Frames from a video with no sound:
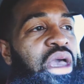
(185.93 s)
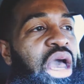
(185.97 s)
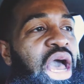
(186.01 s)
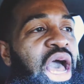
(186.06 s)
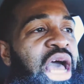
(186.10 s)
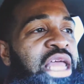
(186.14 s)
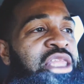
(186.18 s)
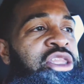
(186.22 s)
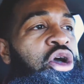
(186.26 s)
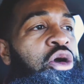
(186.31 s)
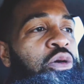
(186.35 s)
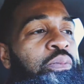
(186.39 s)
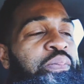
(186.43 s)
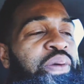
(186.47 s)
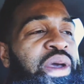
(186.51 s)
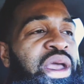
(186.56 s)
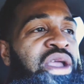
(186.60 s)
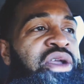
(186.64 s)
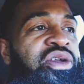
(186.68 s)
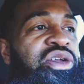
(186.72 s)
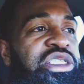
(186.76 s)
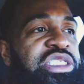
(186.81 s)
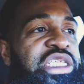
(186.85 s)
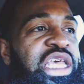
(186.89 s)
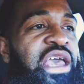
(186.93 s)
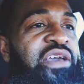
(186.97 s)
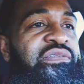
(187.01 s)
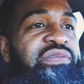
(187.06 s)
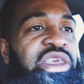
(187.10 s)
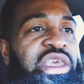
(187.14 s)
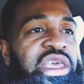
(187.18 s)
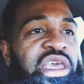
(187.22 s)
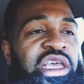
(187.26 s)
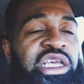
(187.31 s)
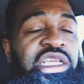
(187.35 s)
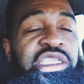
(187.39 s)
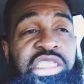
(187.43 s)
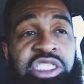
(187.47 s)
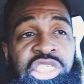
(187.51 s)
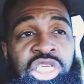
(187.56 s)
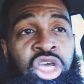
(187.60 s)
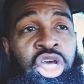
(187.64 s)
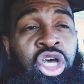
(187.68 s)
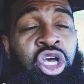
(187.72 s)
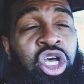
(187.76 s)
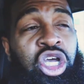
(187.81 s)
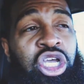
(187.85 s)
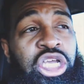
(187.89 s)
I know parents have kids
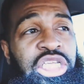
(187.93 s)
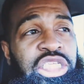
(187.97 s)
young,